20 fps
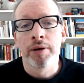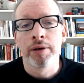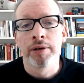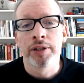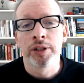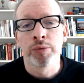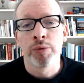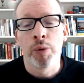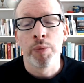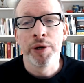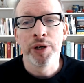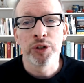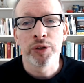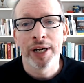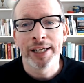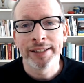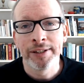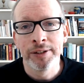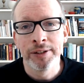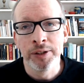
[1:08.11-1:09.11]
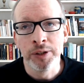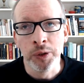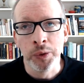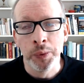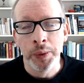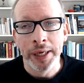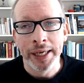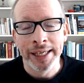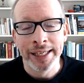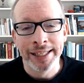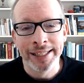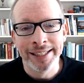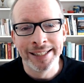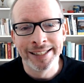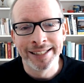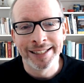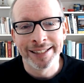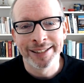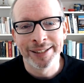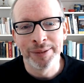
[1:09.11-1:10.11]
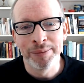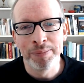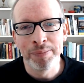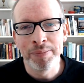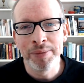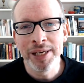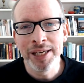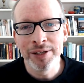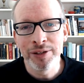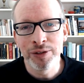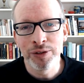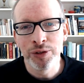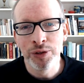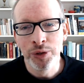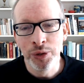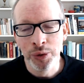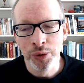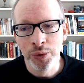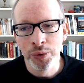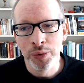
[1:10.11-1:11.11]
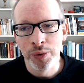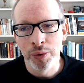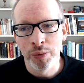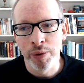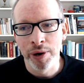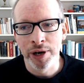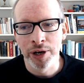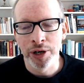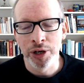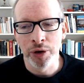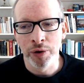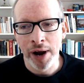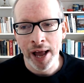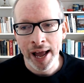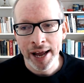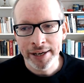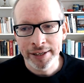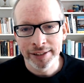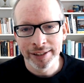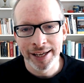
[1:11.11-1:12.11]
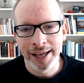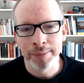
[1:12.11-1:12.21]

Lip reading: So what we're trying to do is to meet you where you're at